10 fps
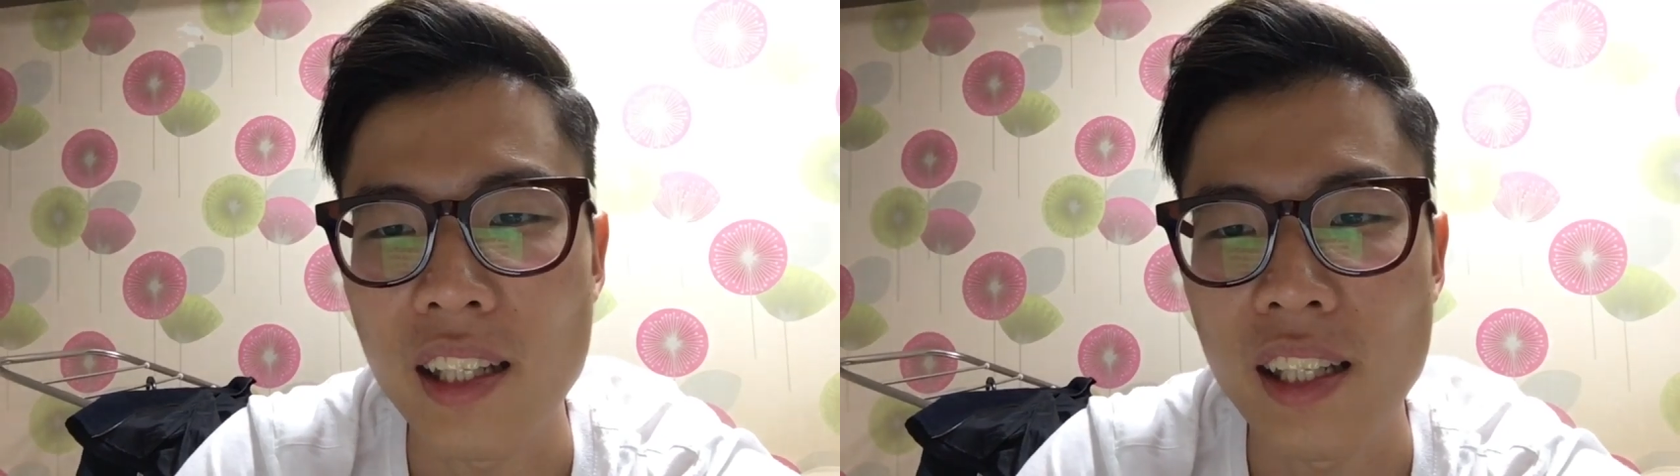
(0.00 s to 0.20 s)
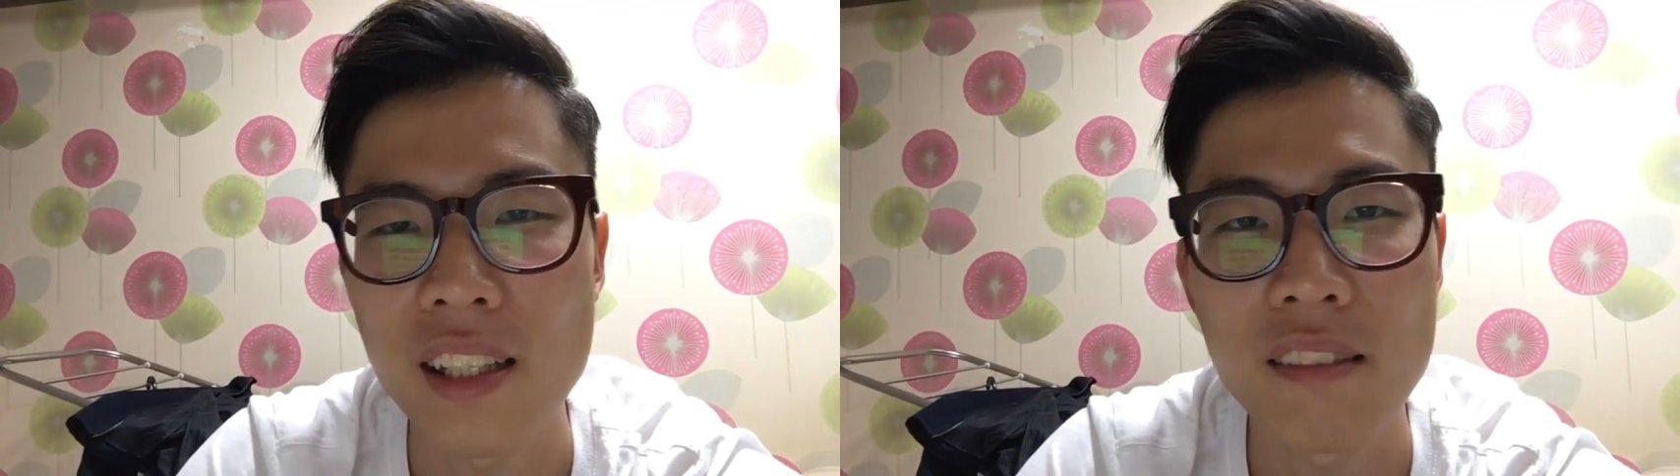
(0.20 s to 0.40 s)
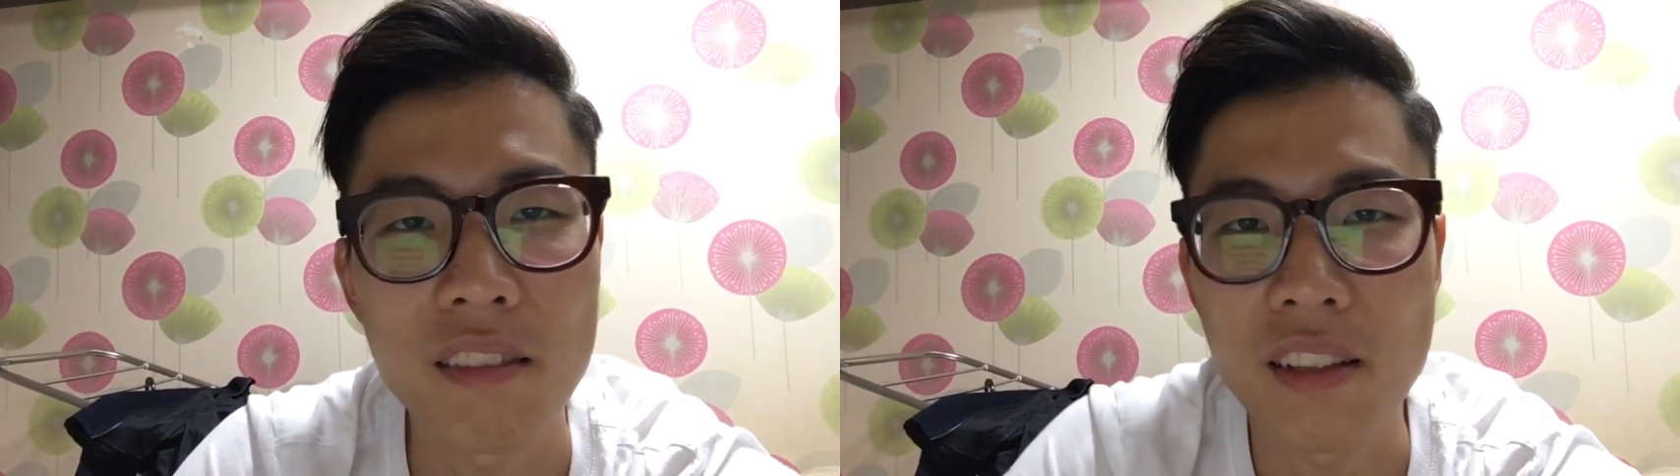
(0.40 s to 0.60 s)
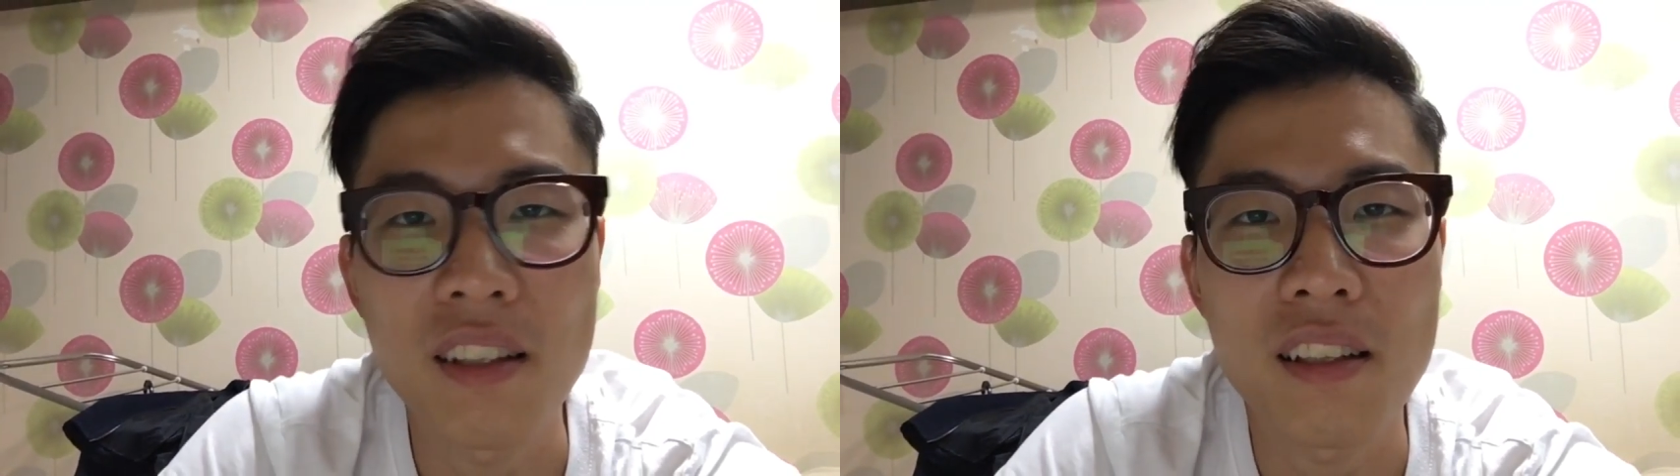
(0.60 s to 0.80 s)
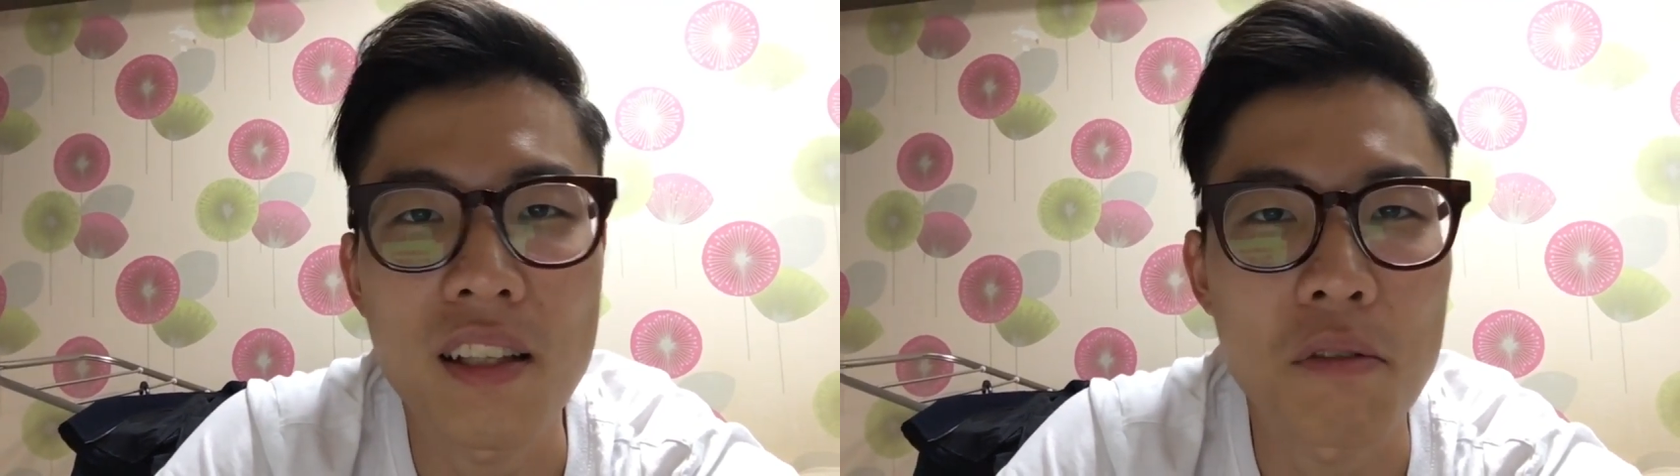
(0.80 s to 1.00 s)
then,
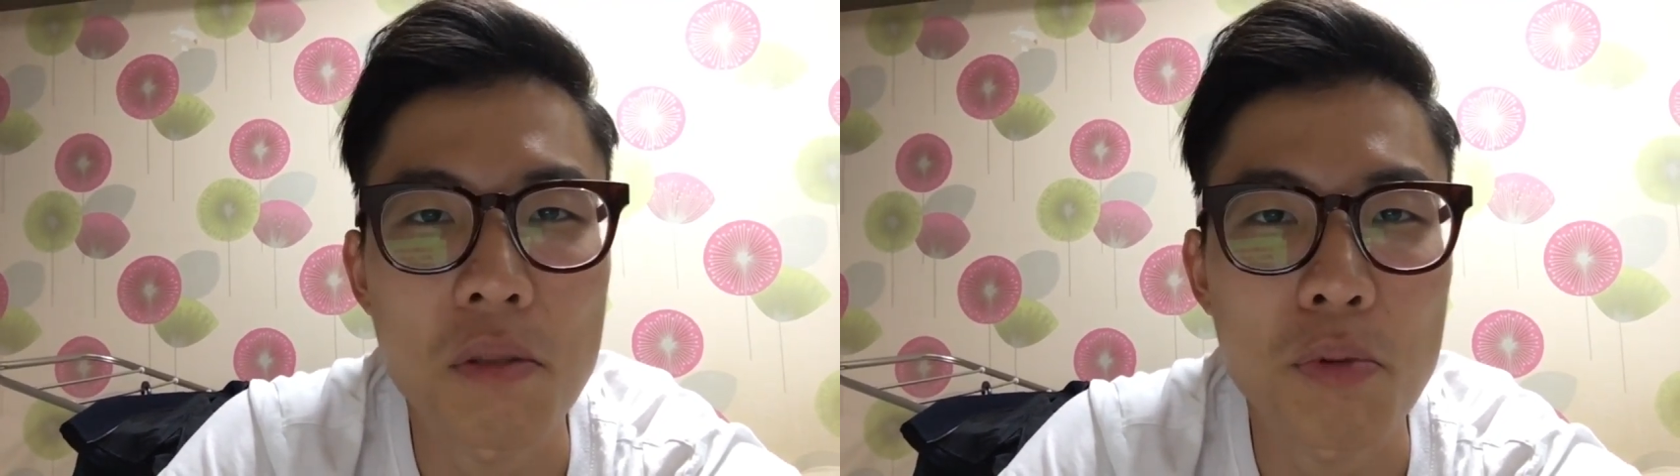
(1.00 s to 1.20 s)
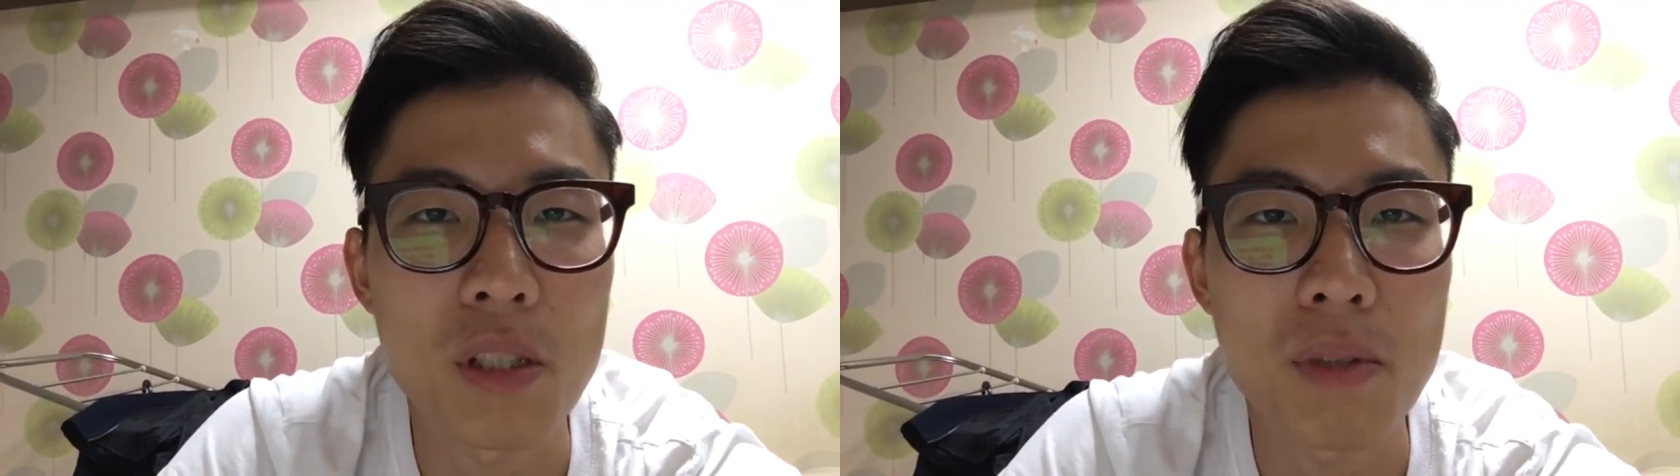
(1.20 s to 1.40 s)
yeah, that was pretty